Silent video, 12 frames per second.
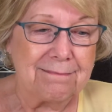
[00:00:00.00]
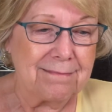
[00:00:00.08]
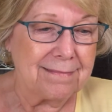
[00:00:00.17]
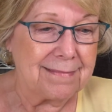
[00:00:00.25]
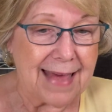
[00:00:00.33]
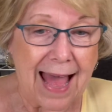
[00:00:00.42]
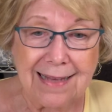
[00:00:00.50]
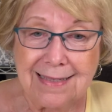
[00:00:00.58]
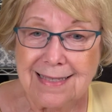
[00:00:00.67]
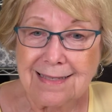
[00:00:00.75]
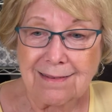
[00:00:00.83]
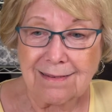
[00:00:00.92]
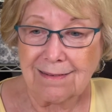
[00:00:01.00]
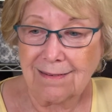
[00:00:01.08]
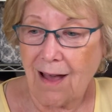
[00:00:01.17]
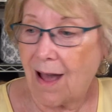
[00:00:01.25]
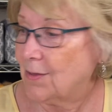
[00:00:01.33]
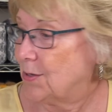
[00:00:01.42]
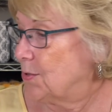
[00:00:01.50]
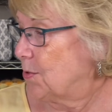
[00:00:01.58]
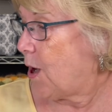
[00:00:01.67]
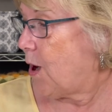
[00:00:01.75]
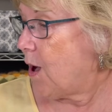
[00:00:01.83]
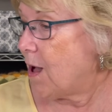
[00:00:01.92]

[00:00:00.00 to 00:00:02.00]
that's got you all